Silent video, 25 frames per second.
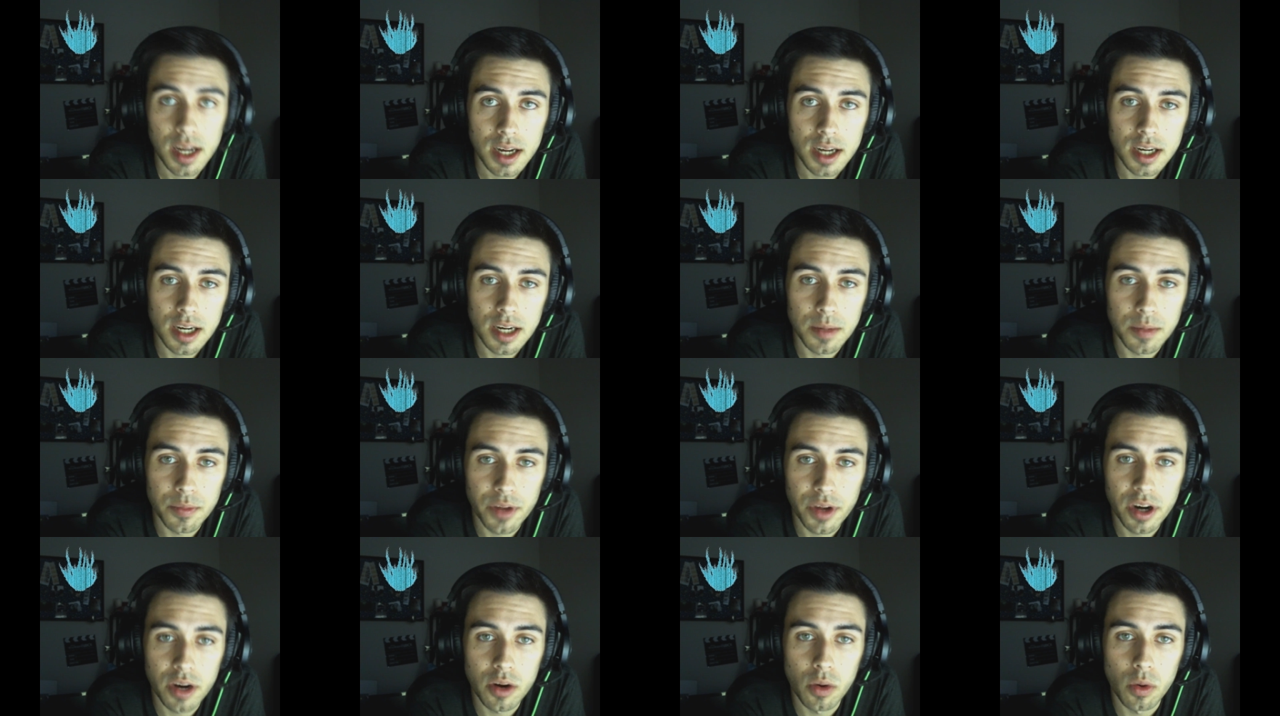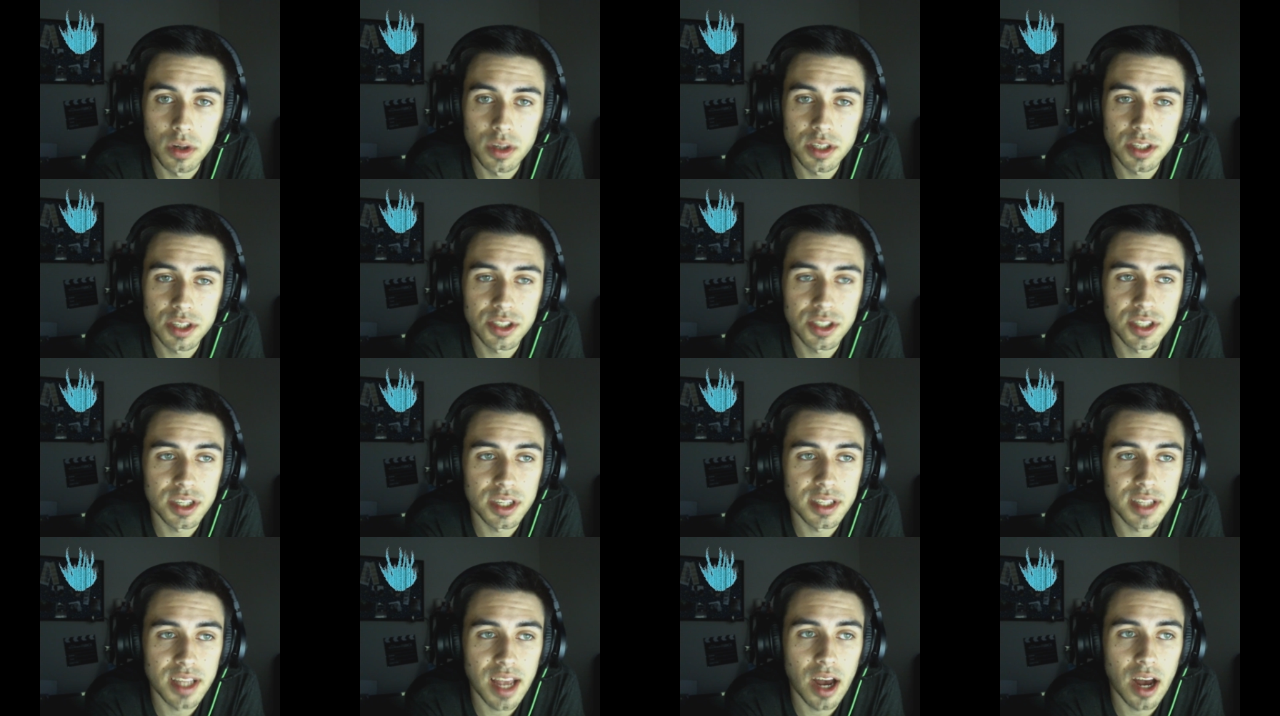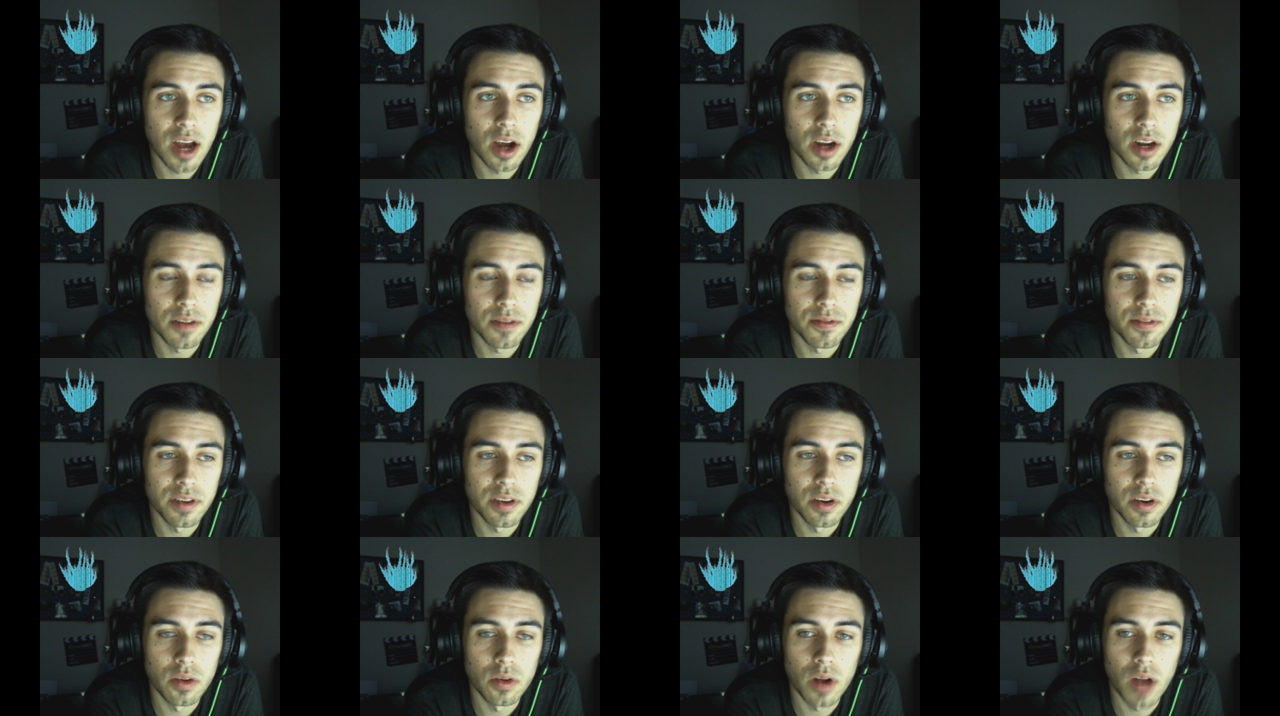Um, they're going to sit down
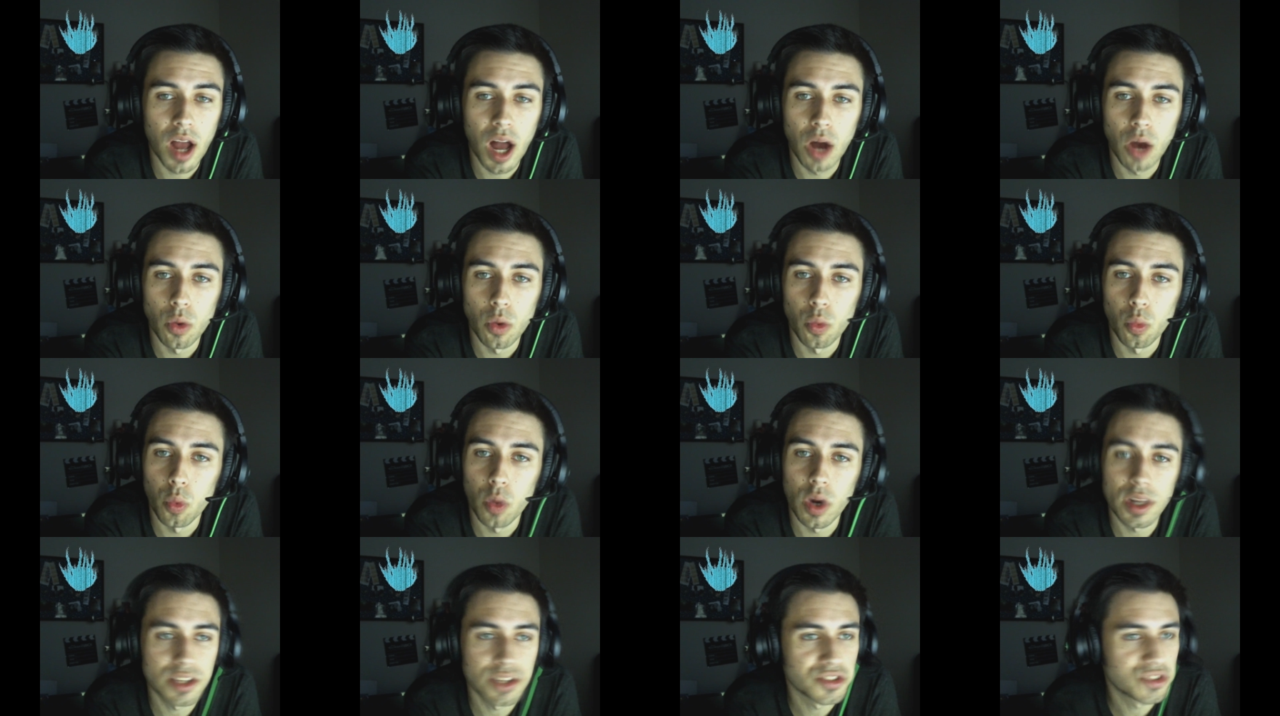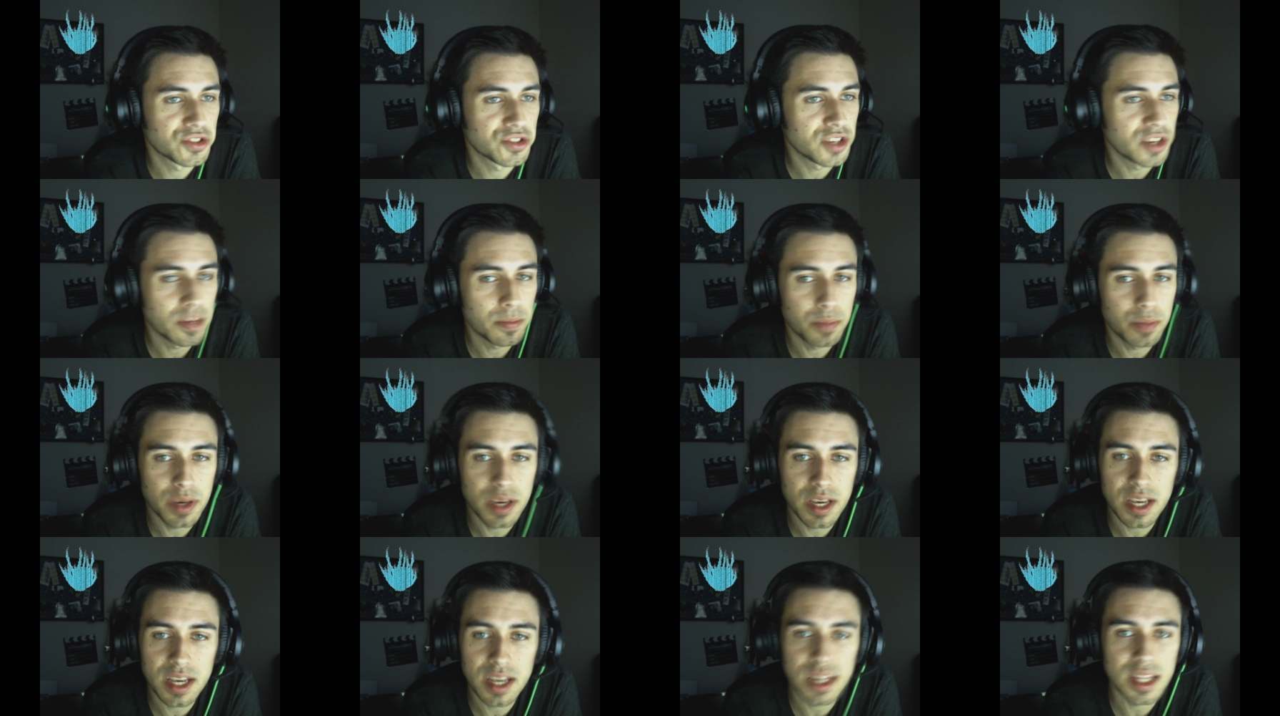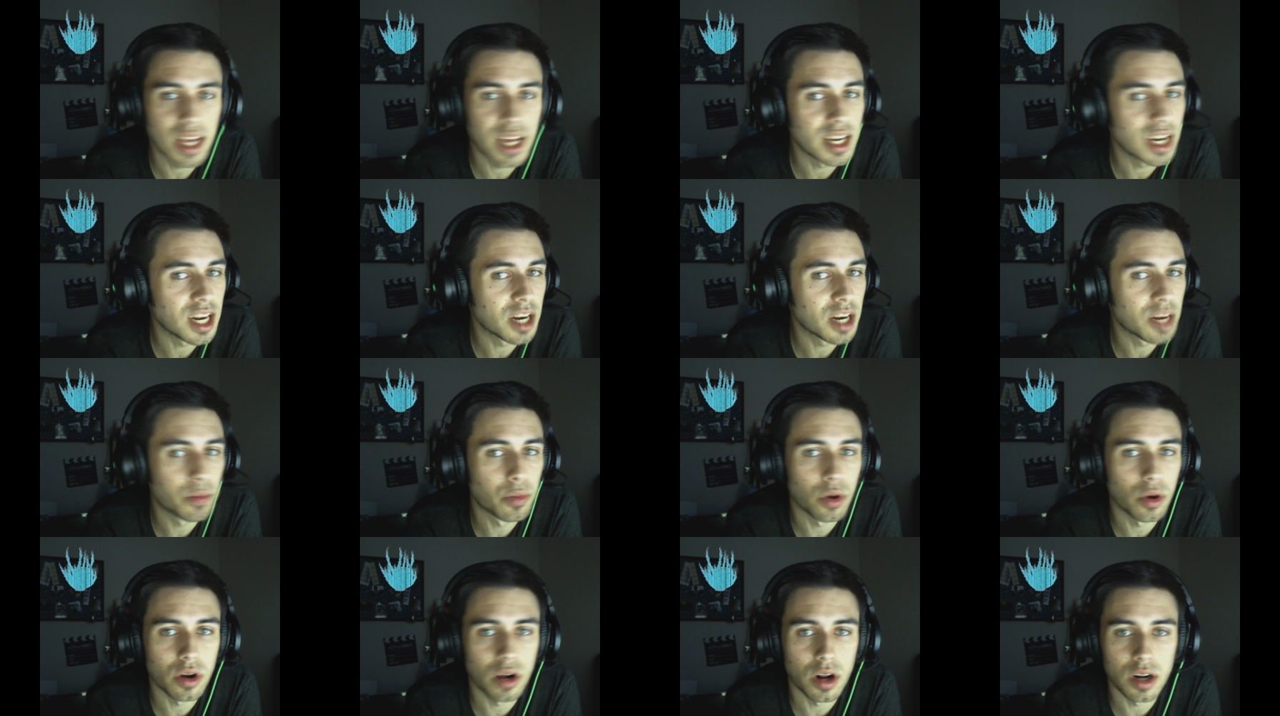and figure out what CP they need
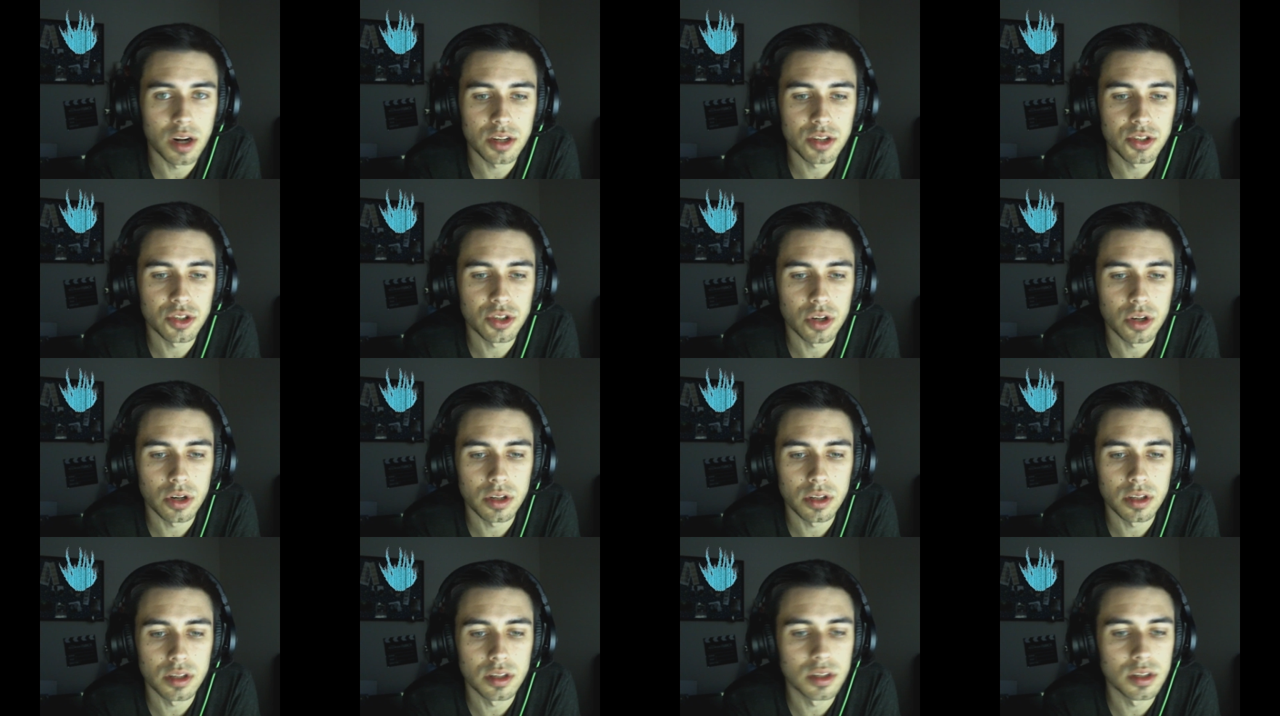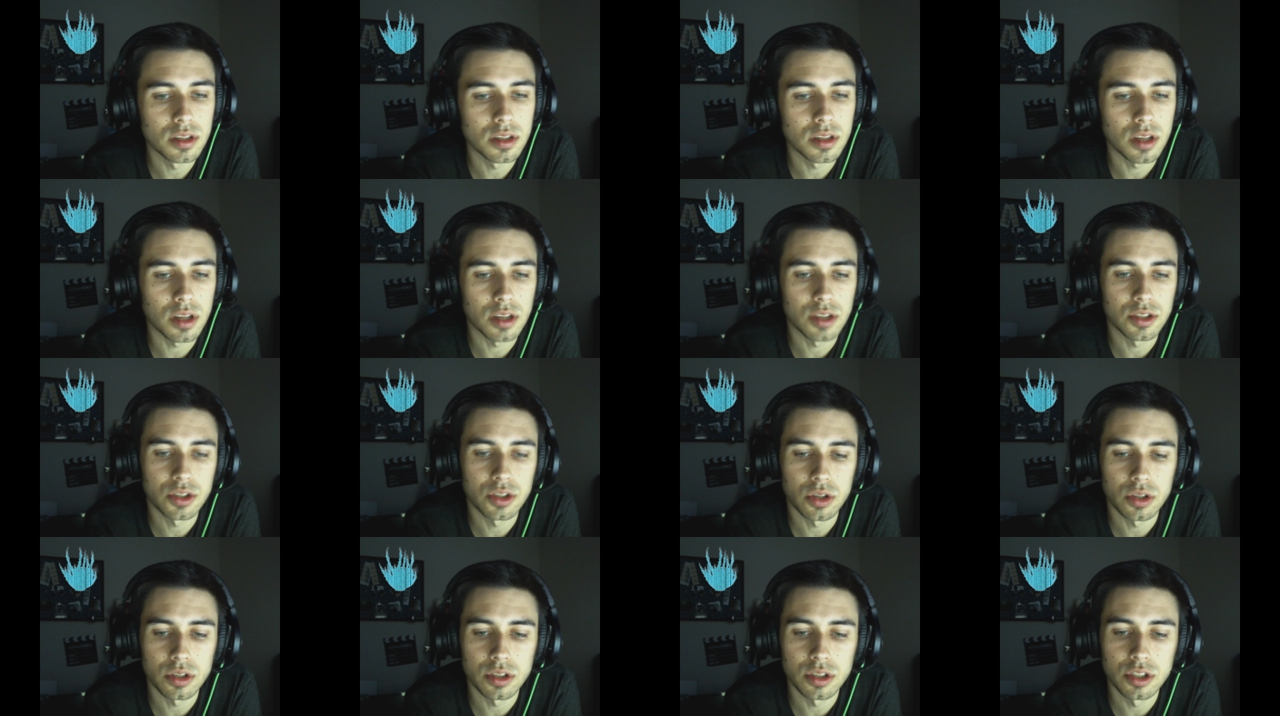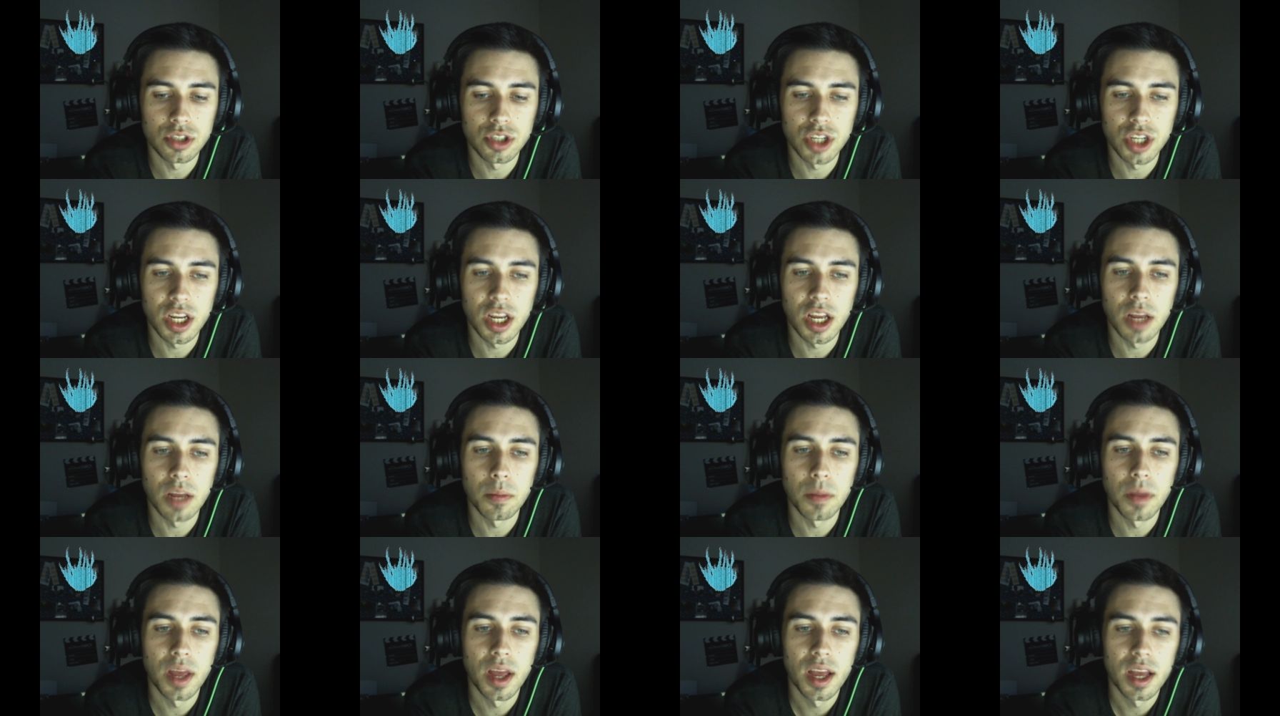to put on a certain a certain
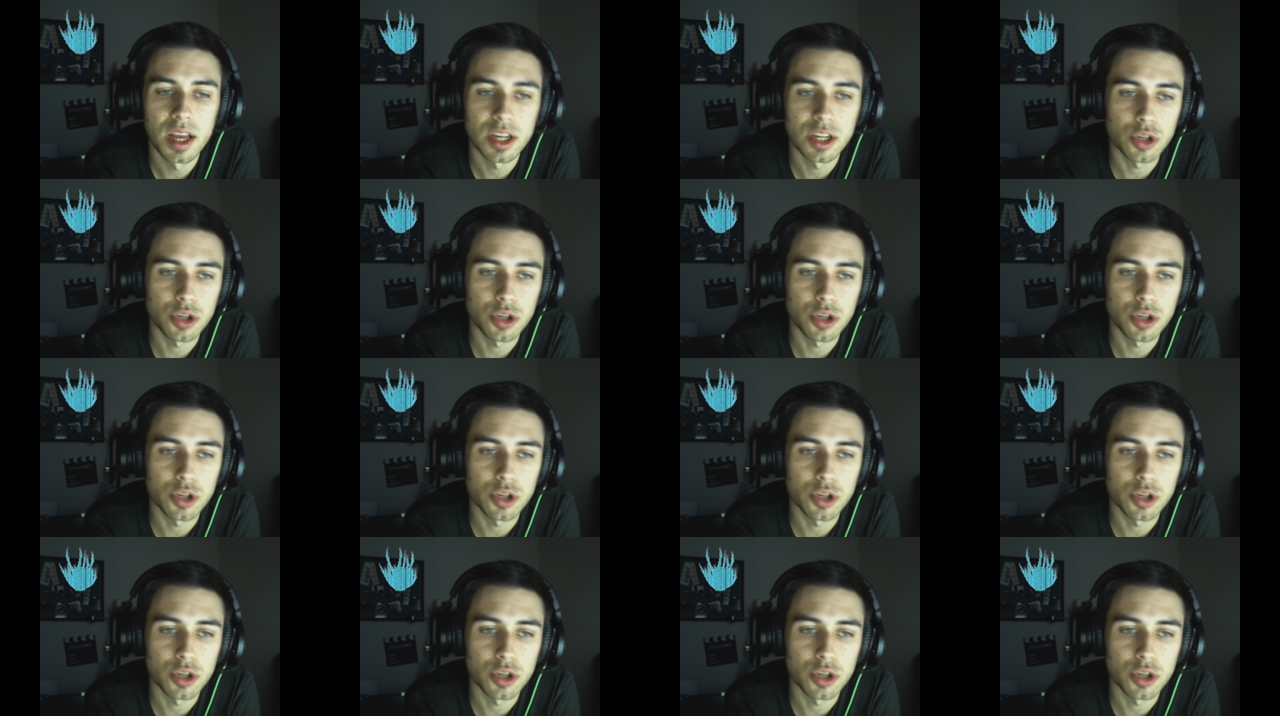gym,